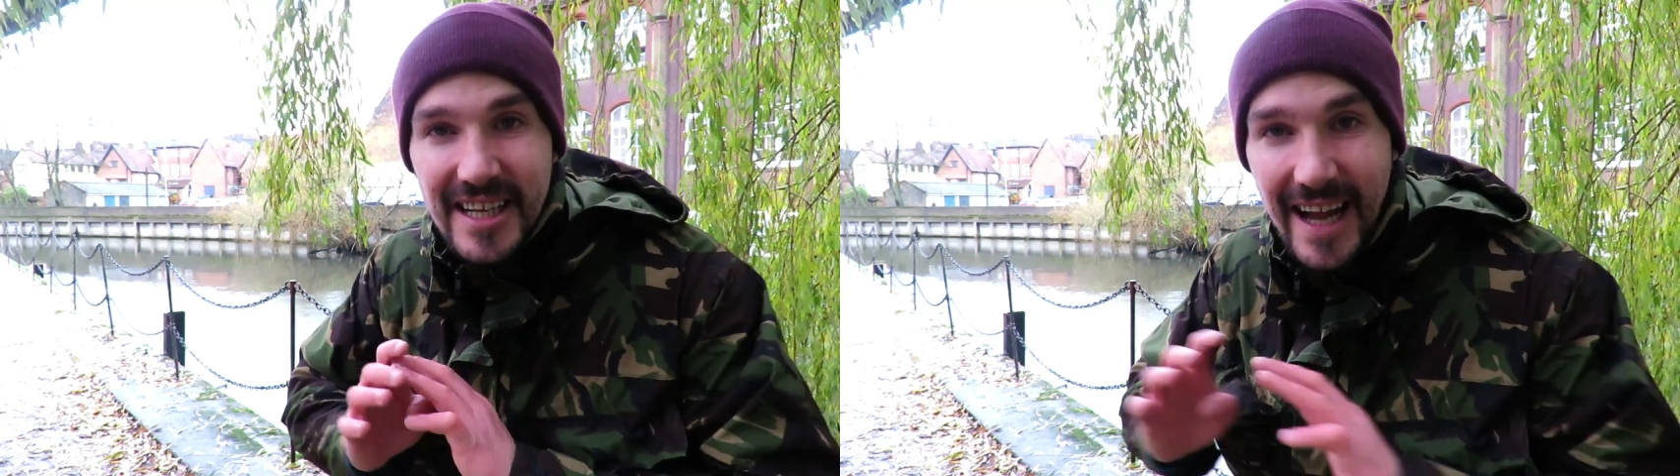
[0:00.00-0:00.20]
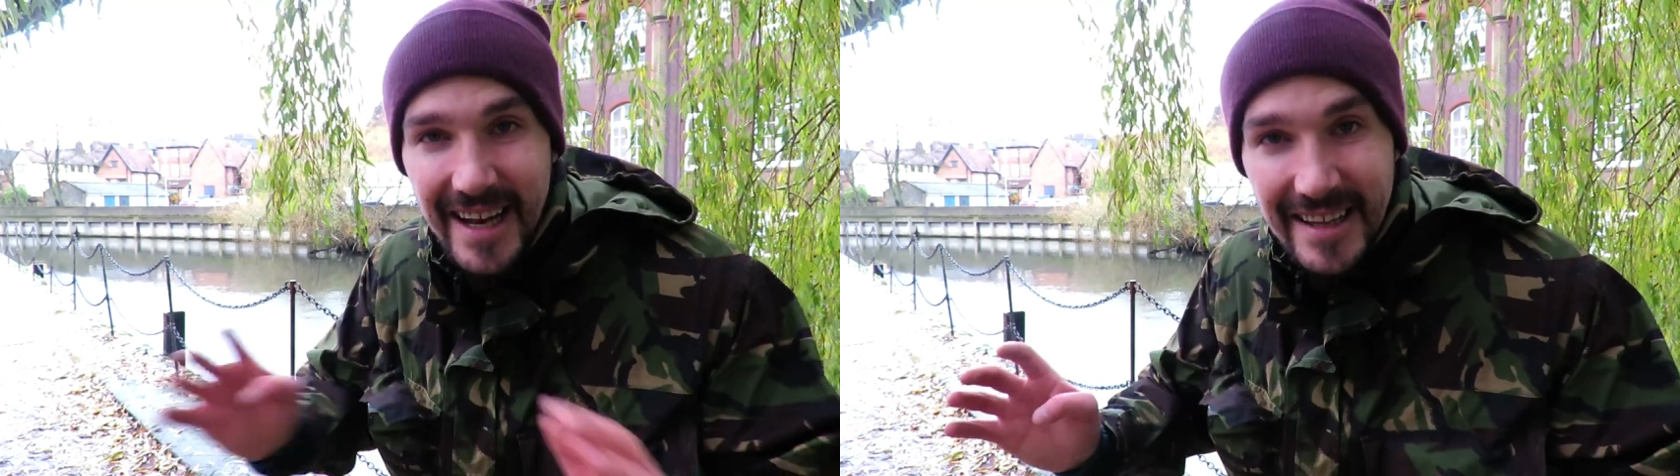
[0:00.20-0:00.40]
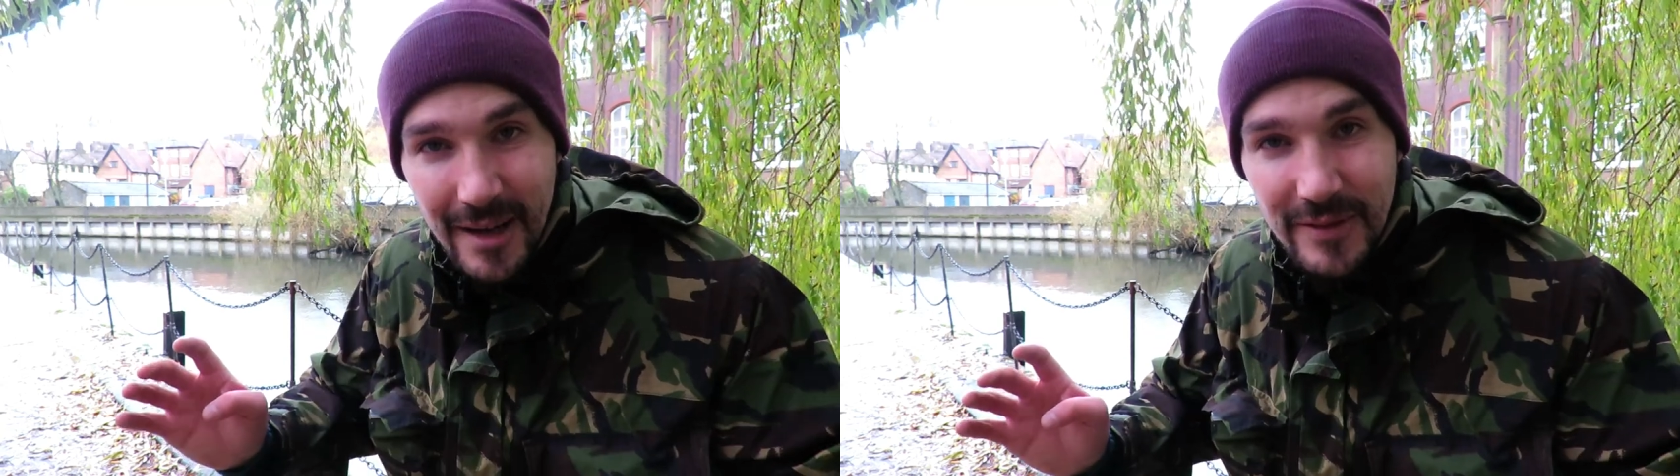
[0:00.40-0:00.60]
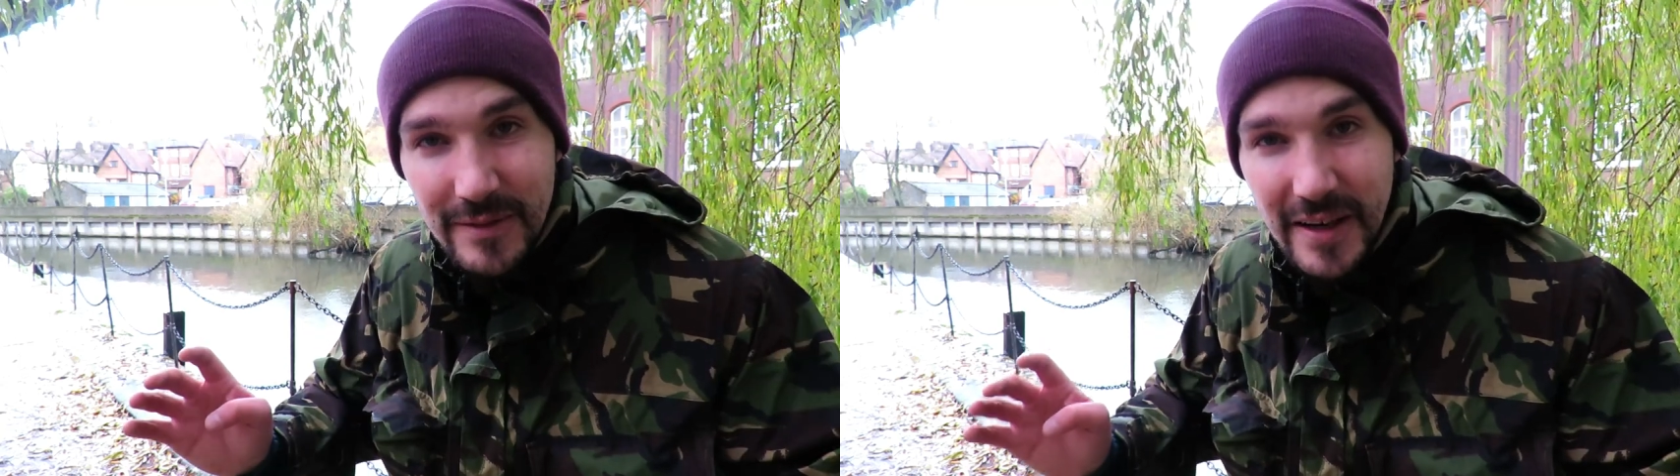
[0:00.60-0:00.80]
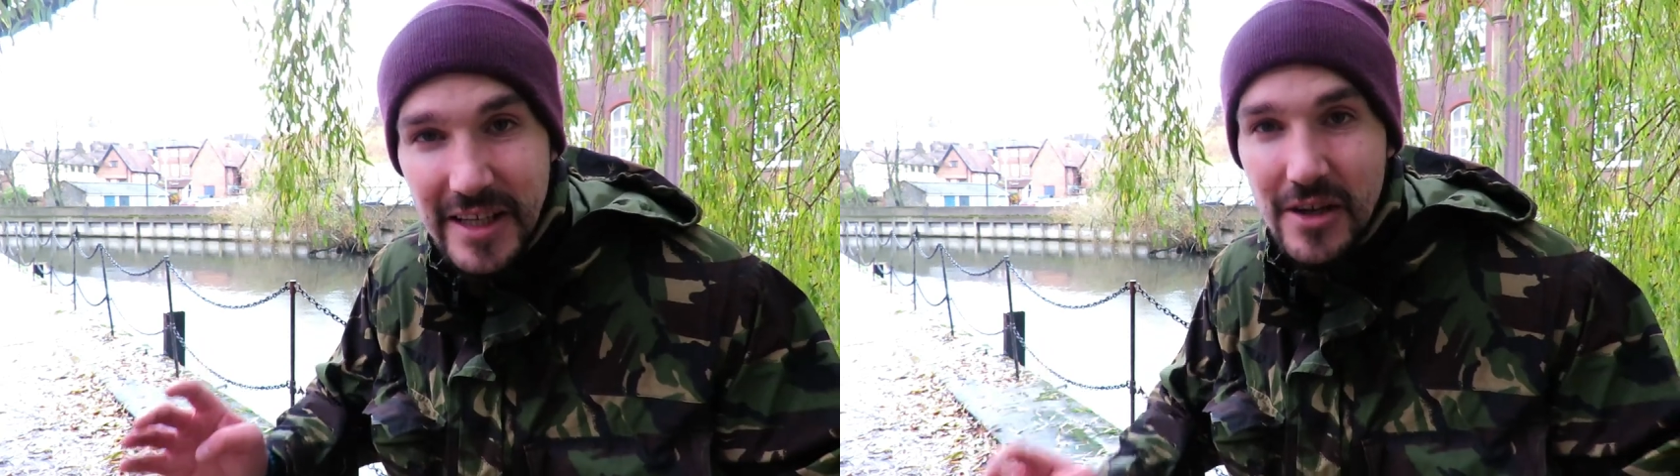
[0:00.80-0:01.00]
he'd had enough of
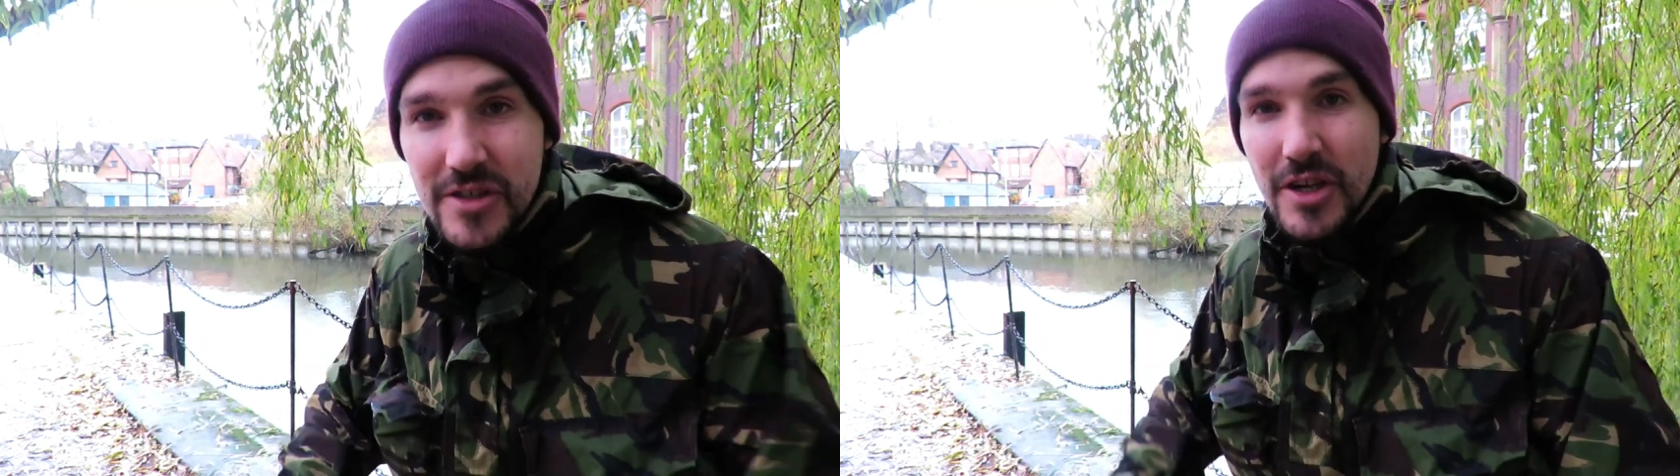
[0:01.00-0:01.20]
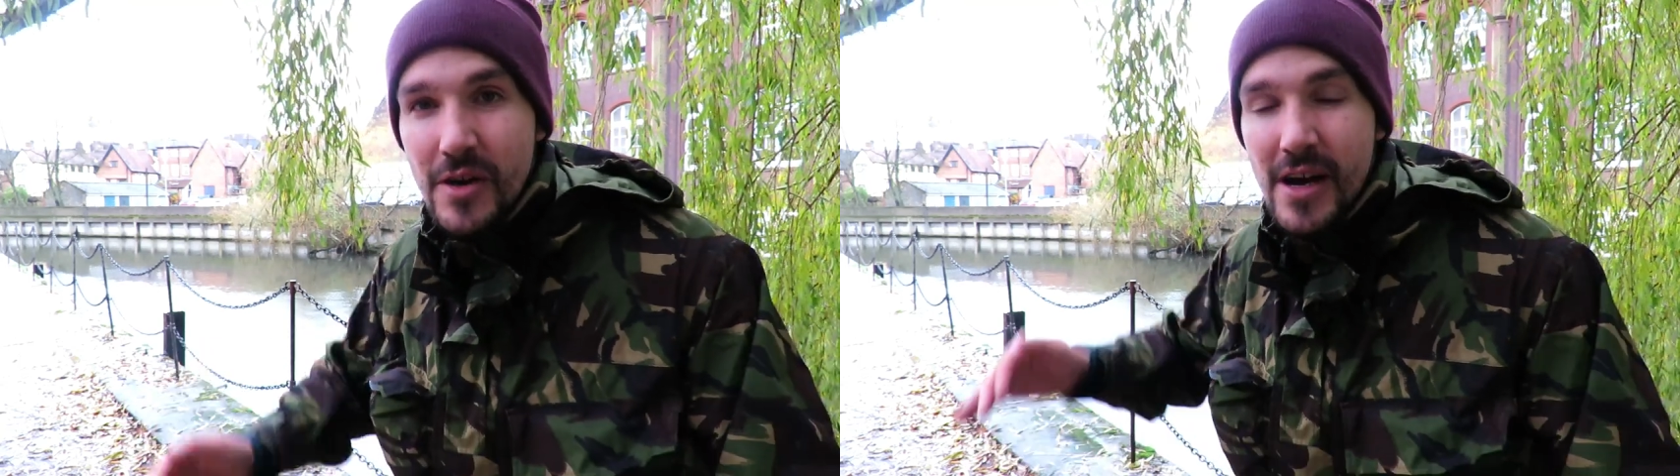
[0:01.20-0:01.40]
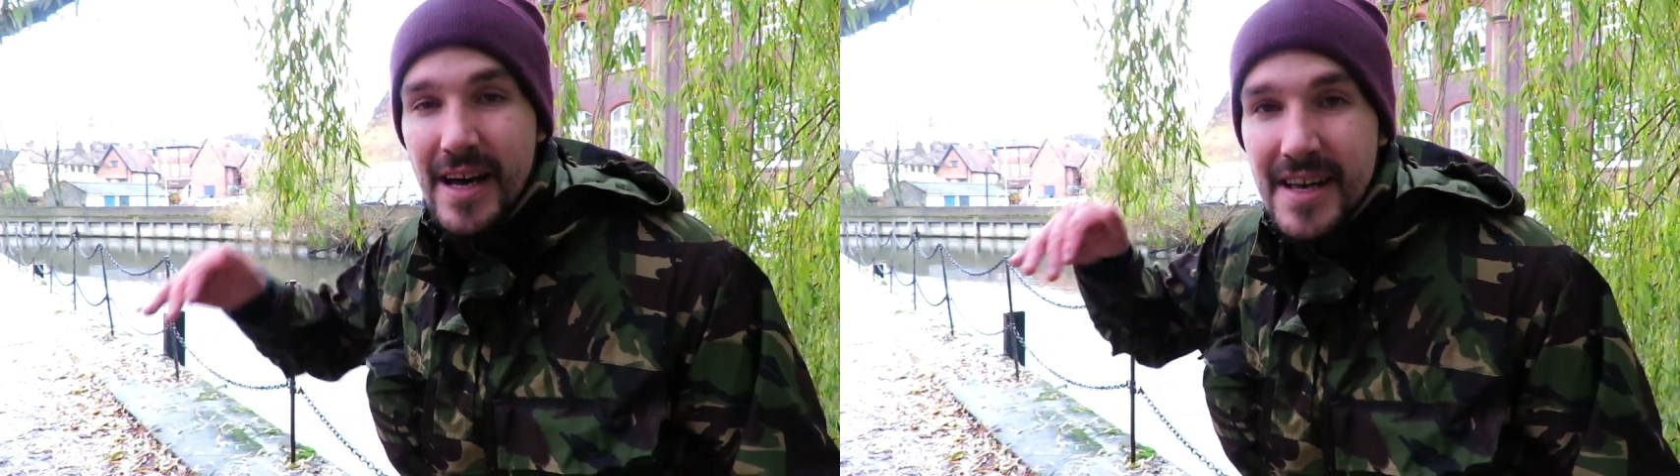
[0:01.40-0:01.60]
the video shoot,